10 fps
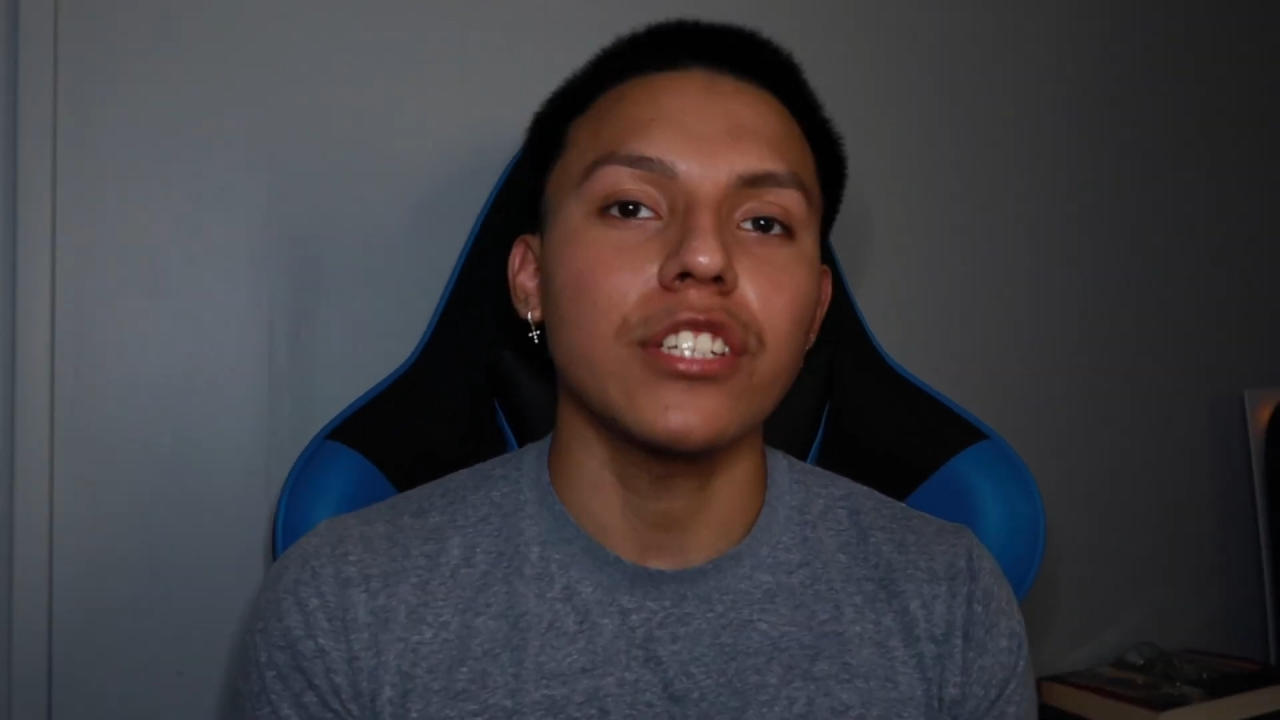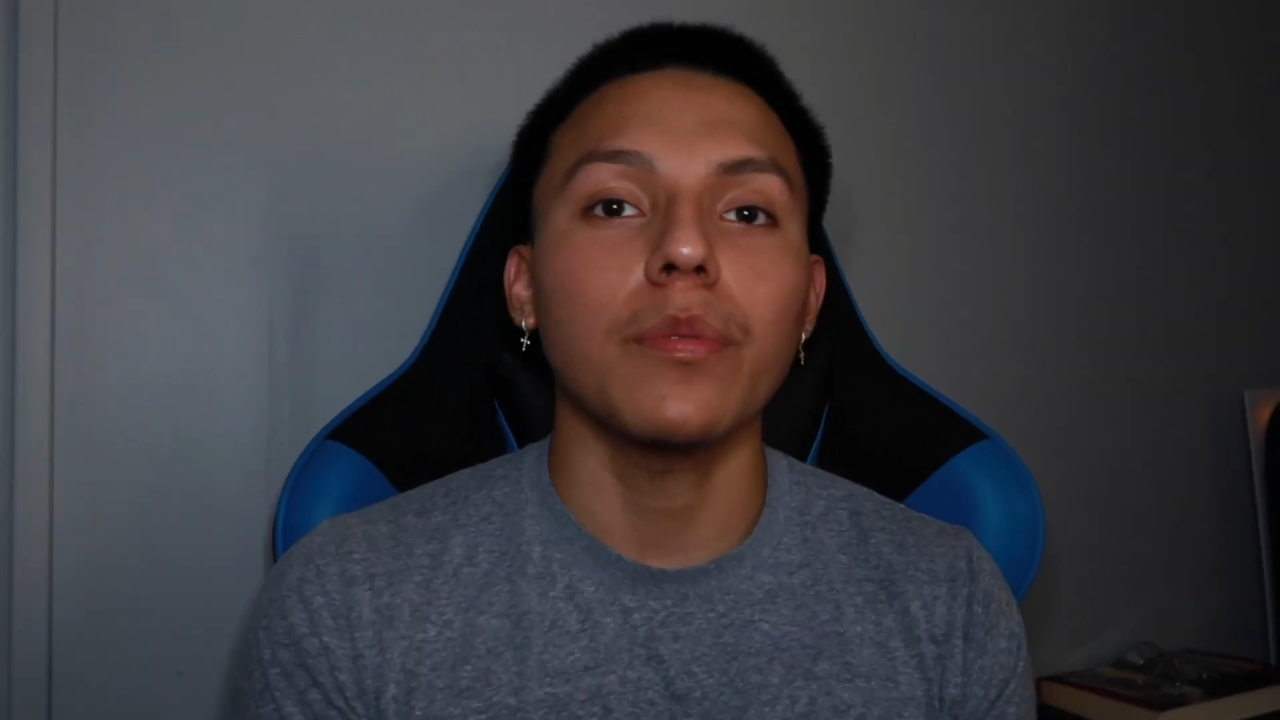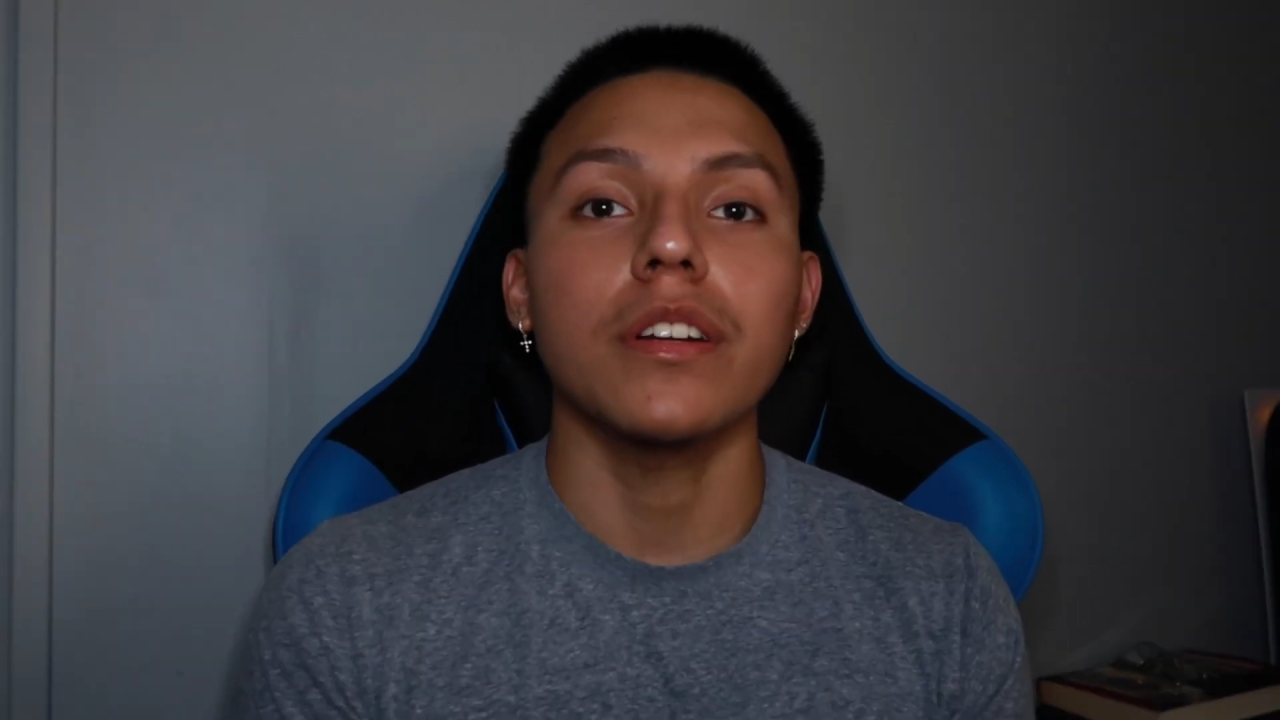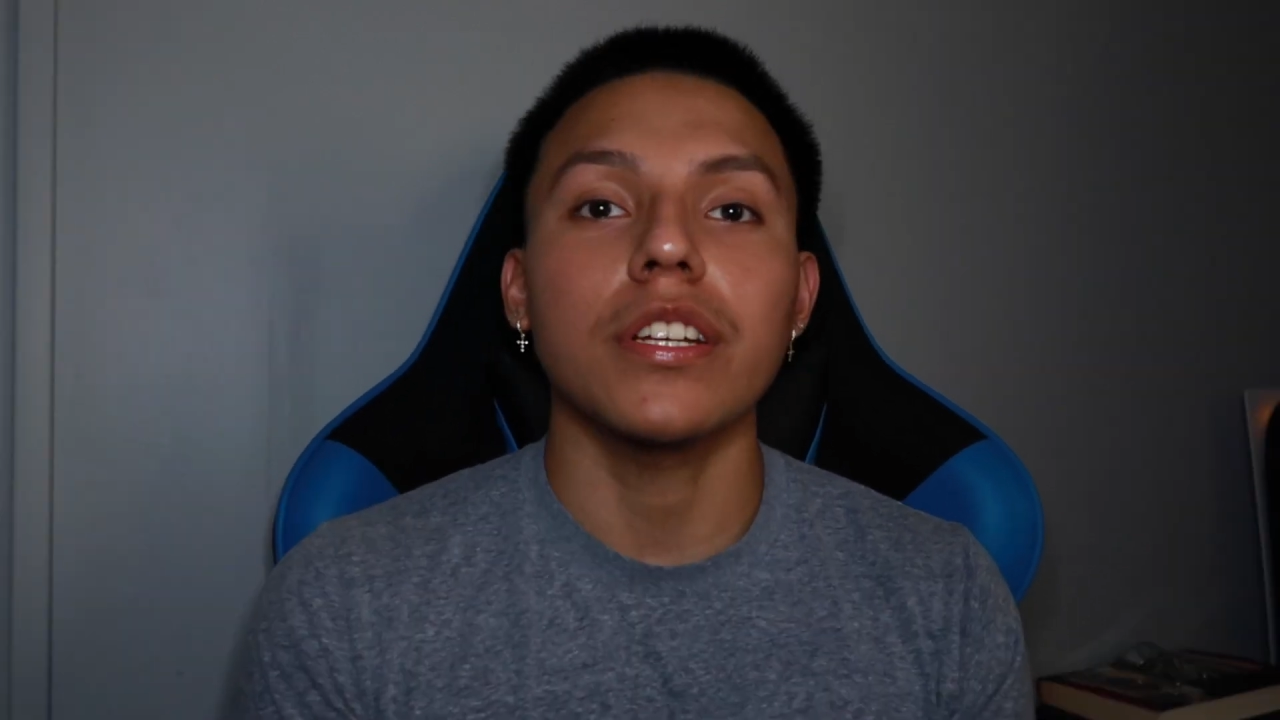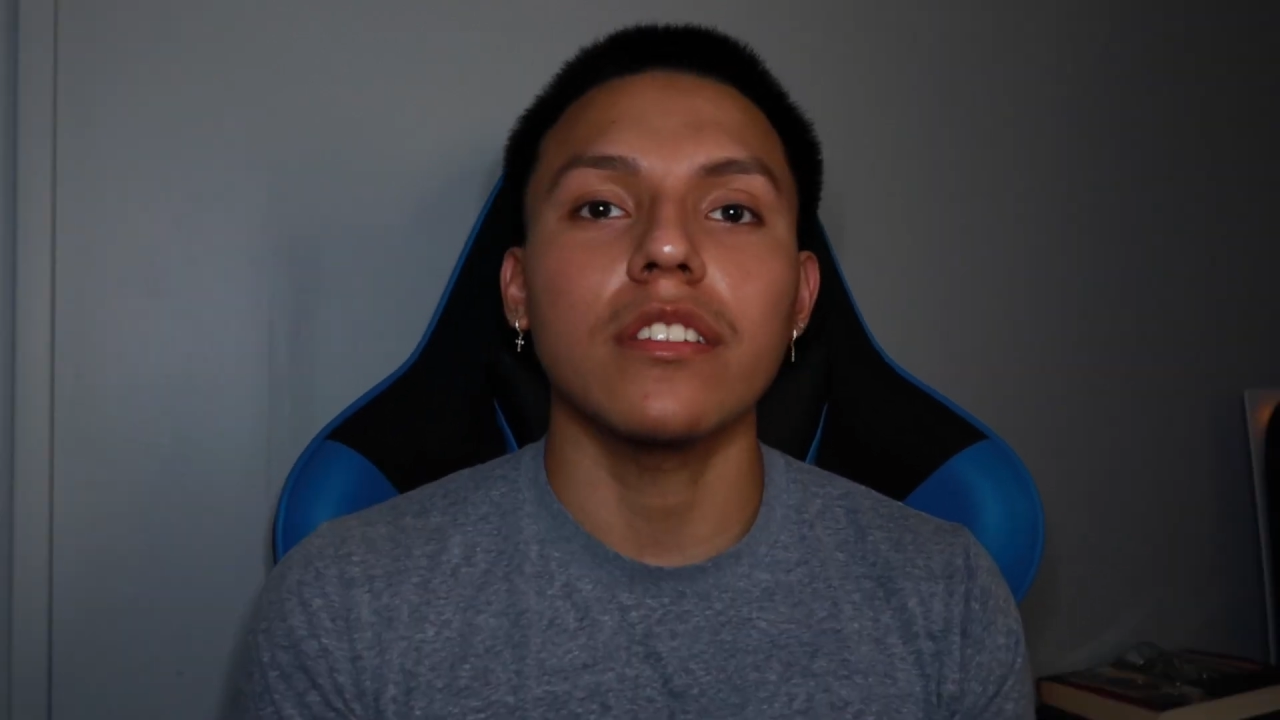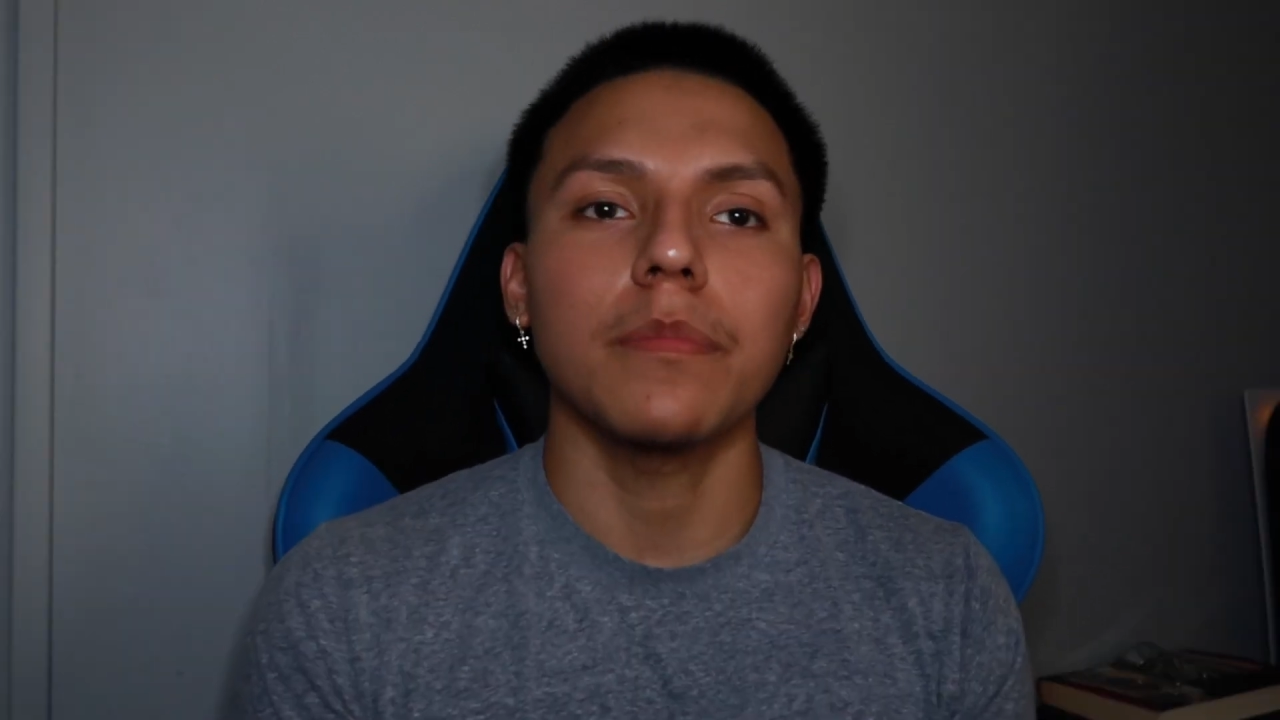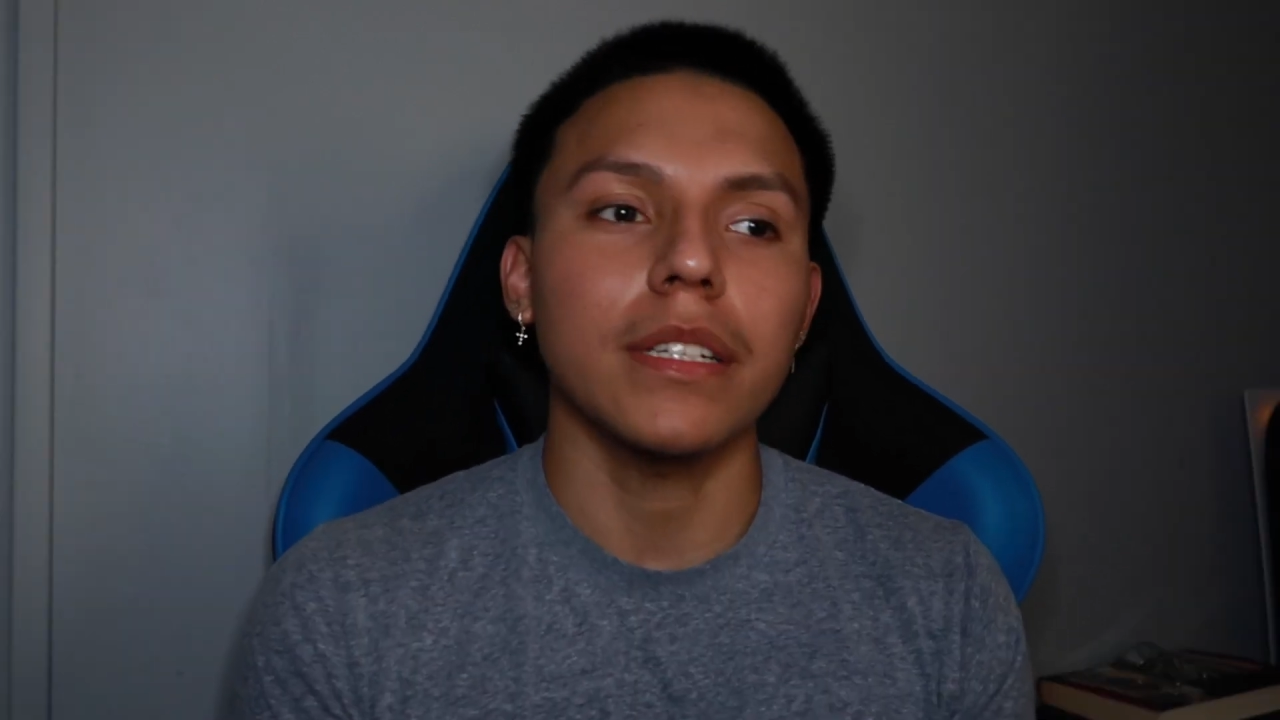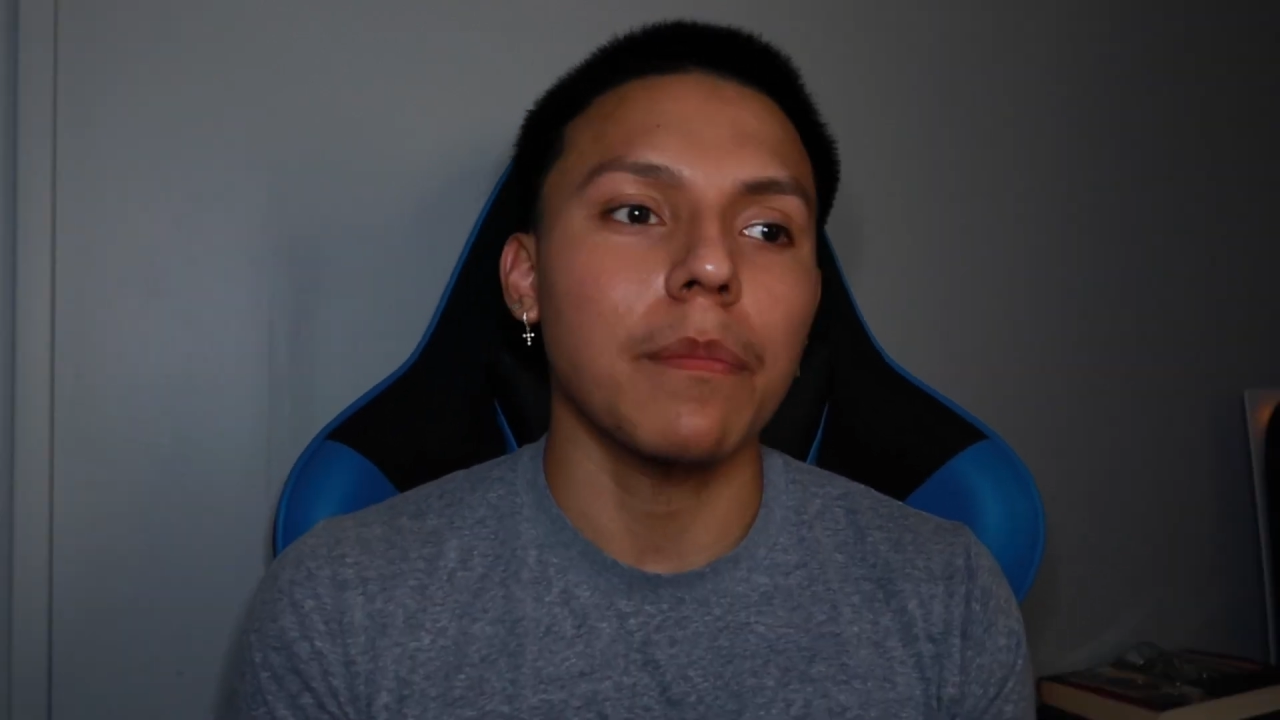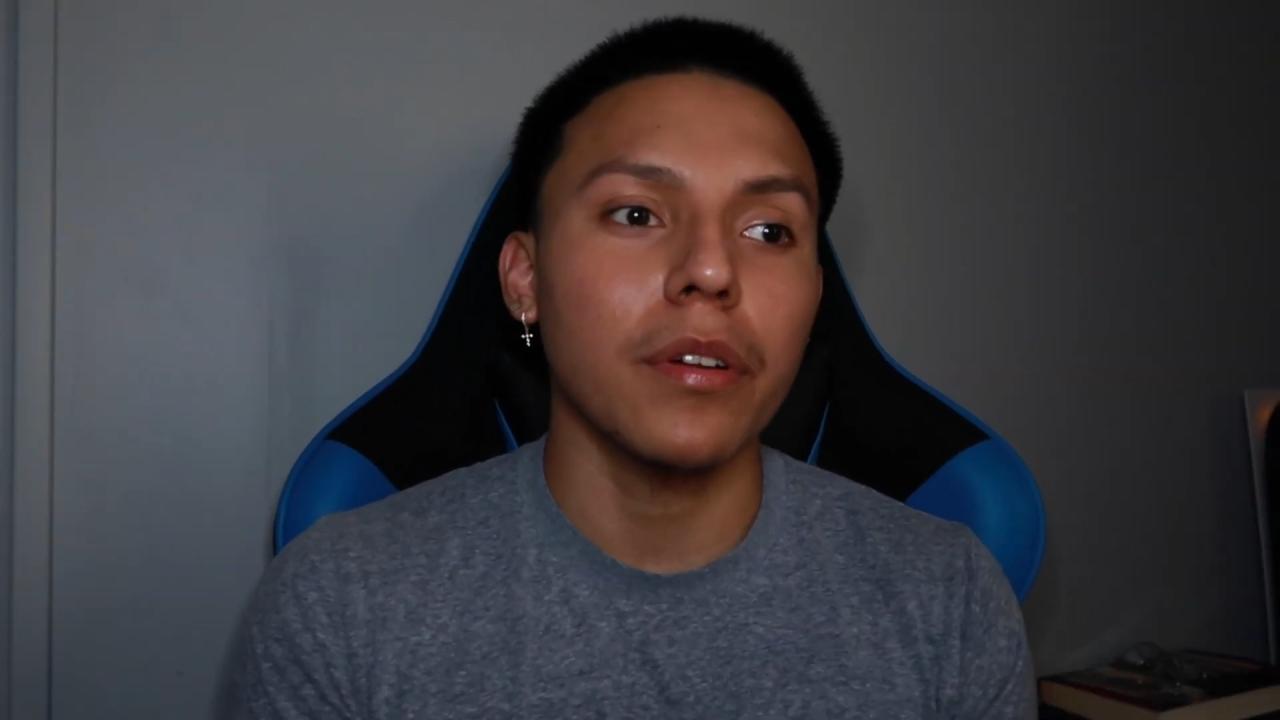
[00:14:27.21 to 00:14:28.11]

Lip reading: I just want to share this because